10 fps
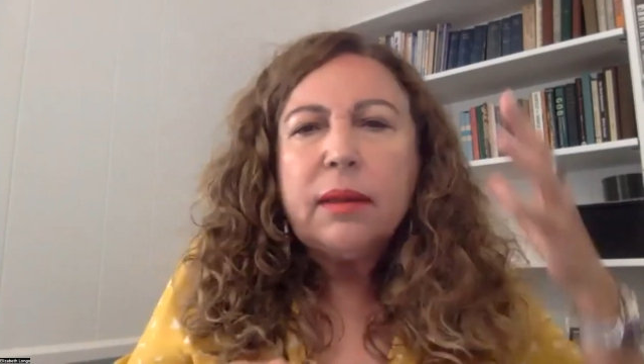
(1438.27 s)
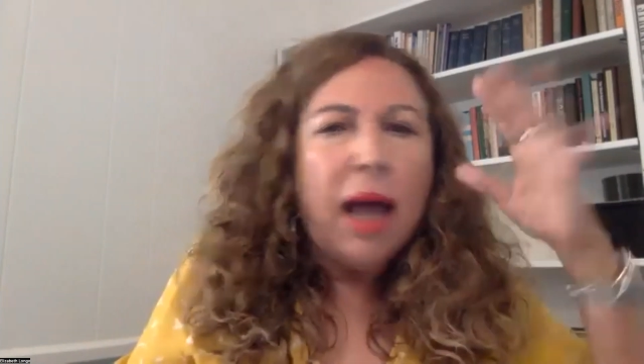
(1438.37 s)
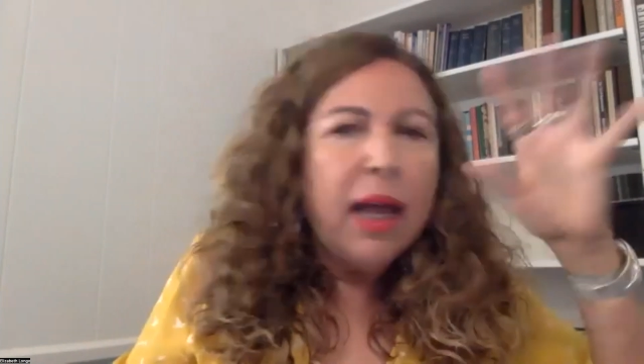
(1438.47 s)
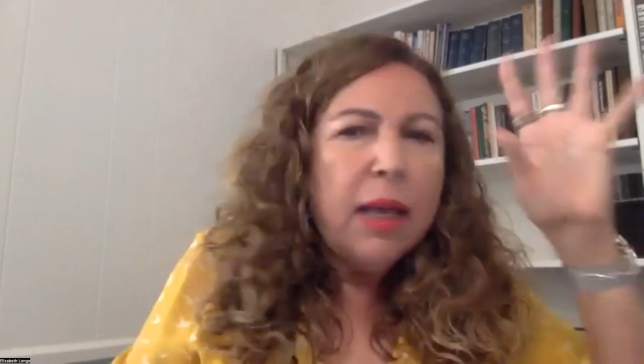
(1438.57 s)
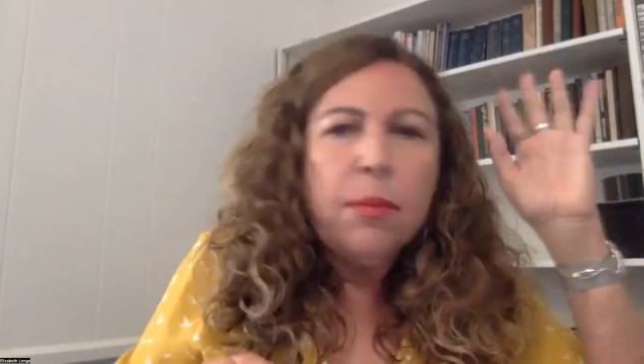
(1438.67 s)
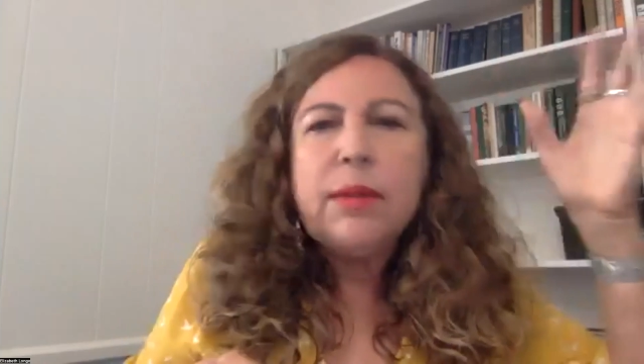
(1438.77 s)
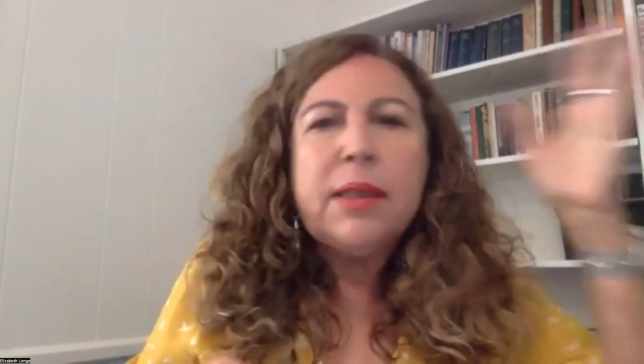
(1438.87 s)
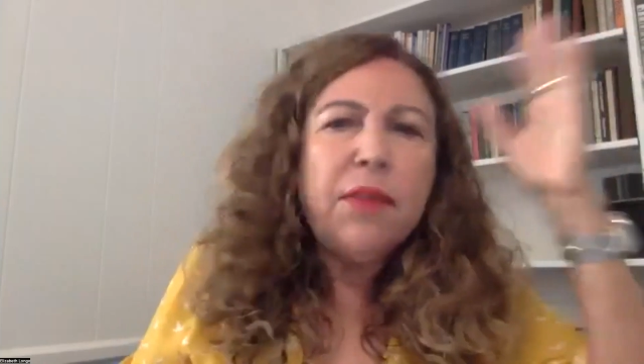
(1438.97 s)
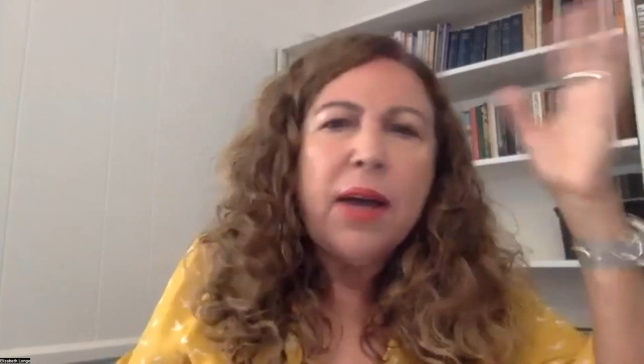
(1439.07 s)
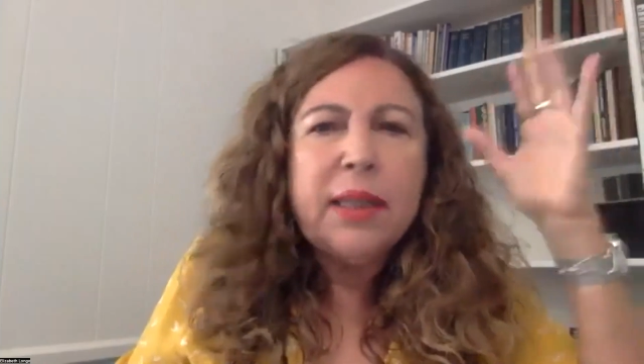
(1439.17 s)
I am a
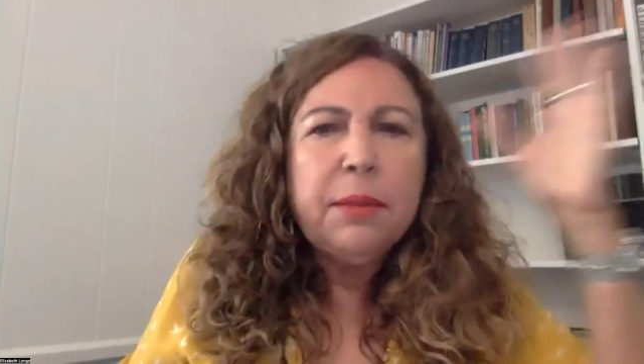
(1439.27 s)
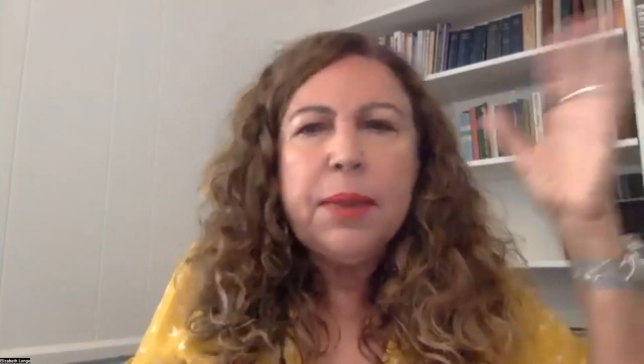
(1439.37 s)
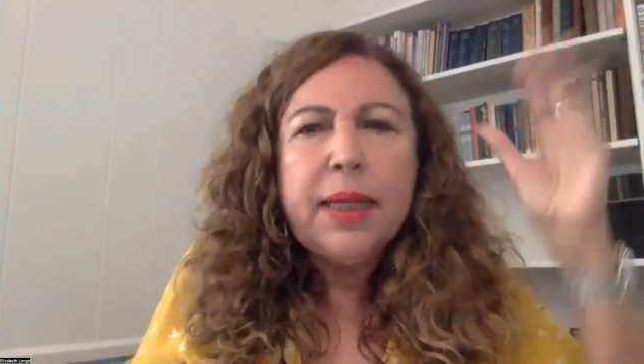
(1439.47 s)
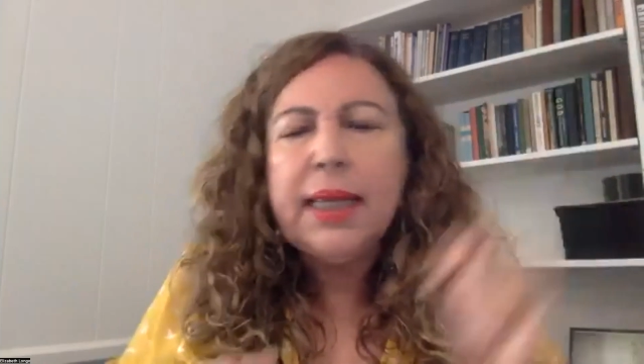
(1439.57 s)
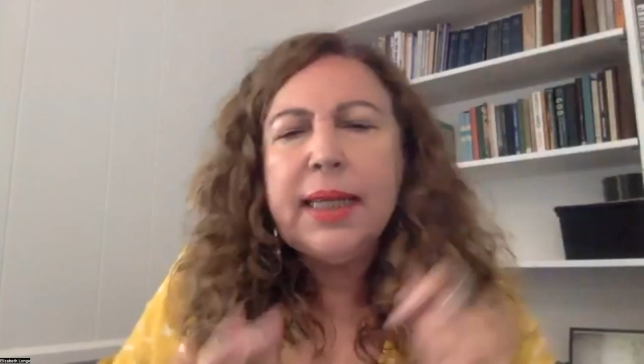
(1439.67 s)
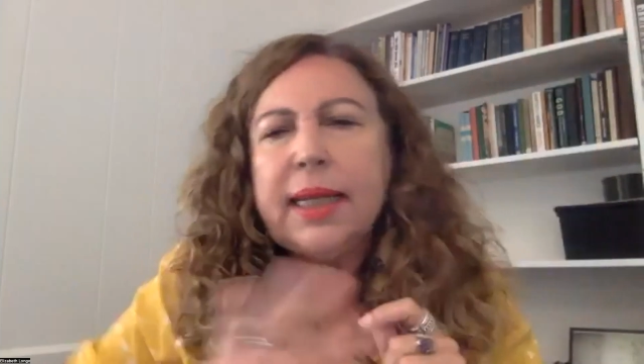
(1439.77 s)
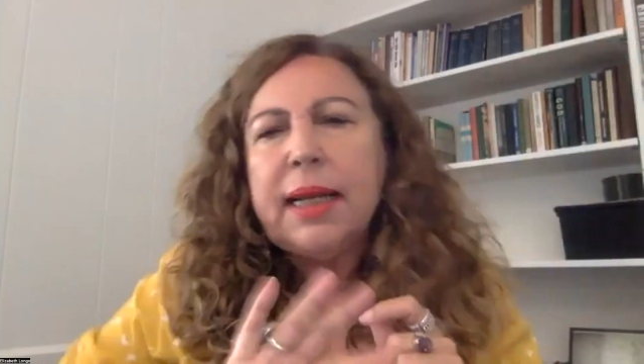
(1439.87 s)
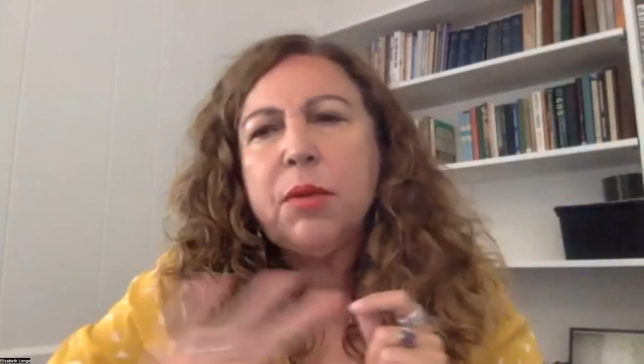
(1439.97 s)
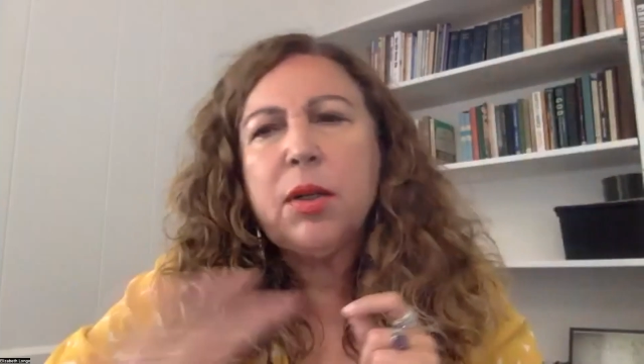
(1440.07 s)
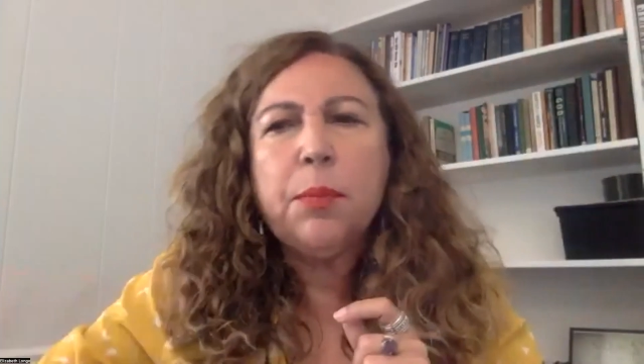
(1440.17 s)
divine being and
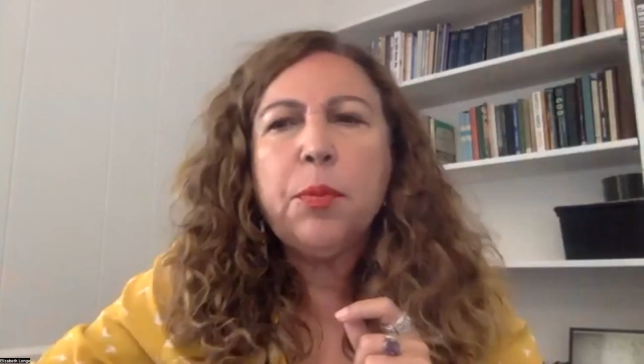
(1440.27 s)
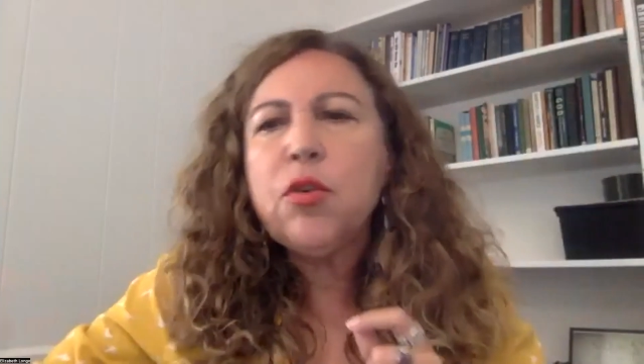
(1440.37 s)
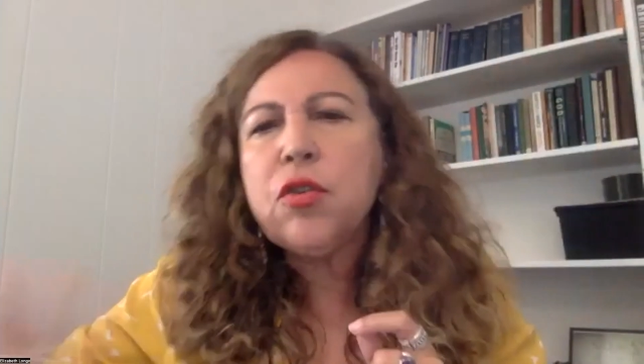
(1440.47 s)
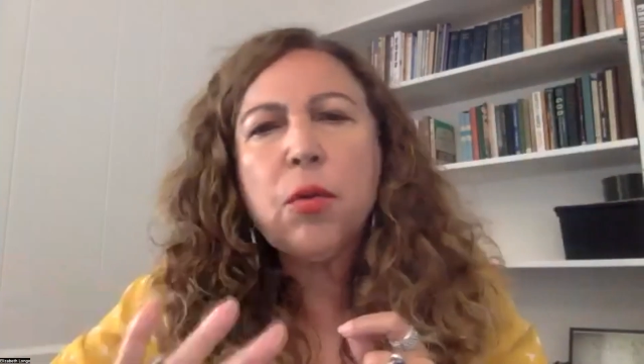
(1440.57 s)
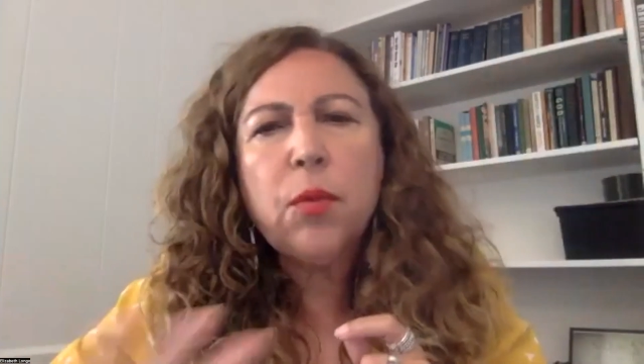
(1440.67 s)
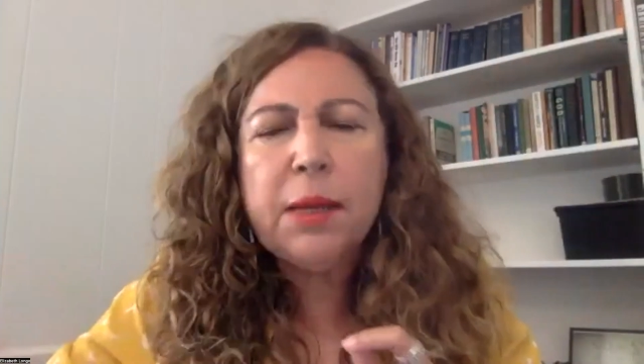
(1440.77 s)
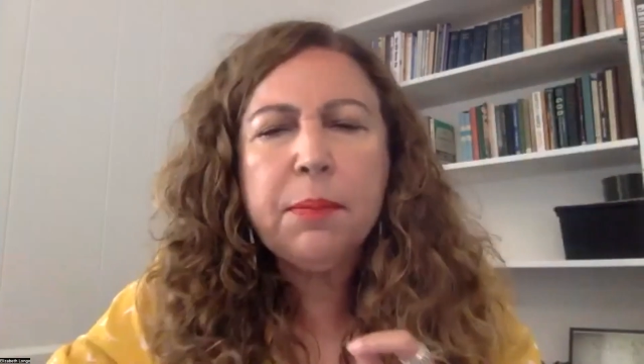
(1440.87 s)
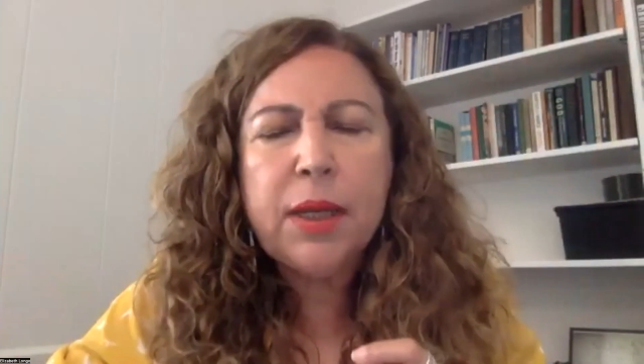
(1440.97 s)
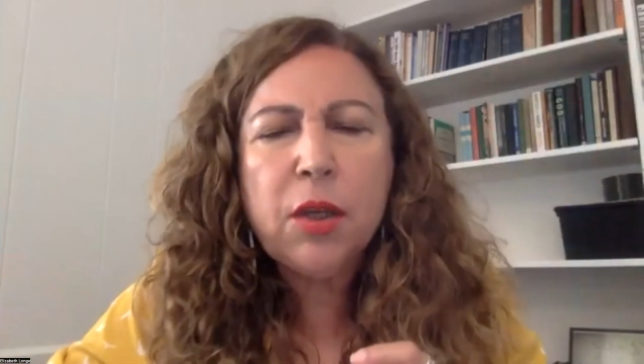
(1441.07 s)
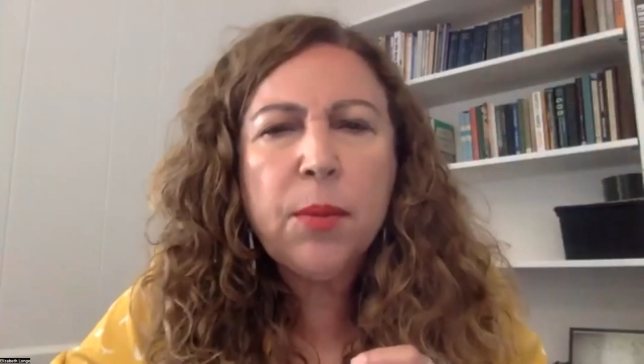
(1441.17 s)
I'm going to push away
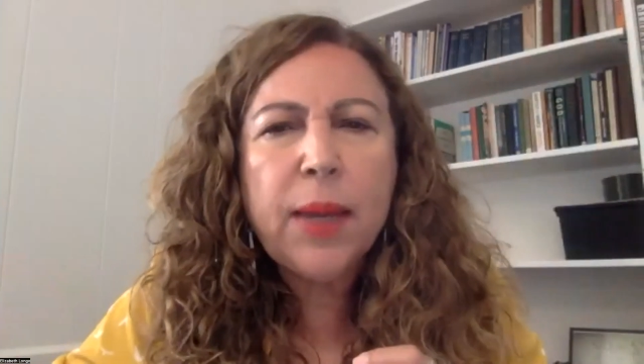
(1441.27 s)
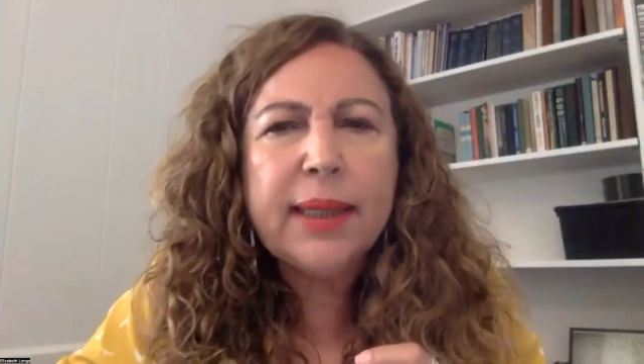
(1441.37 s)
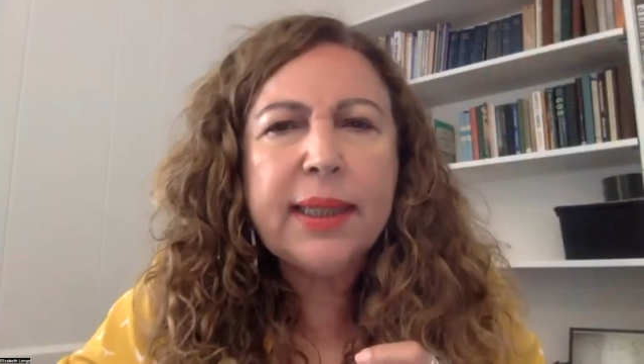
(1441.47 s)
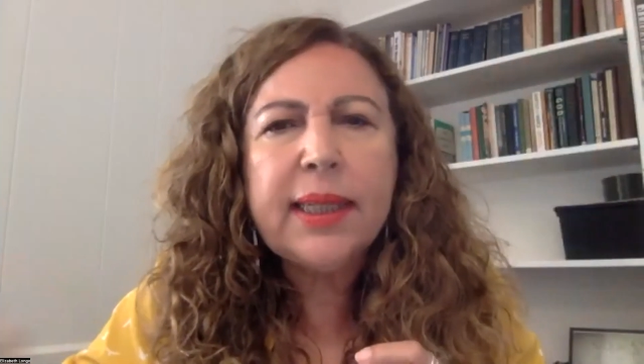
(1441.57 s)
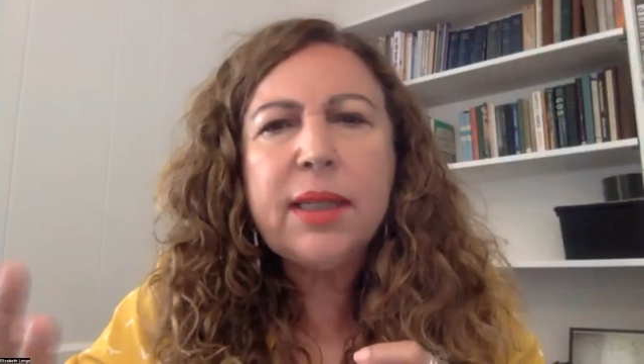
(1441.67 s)
my humanity.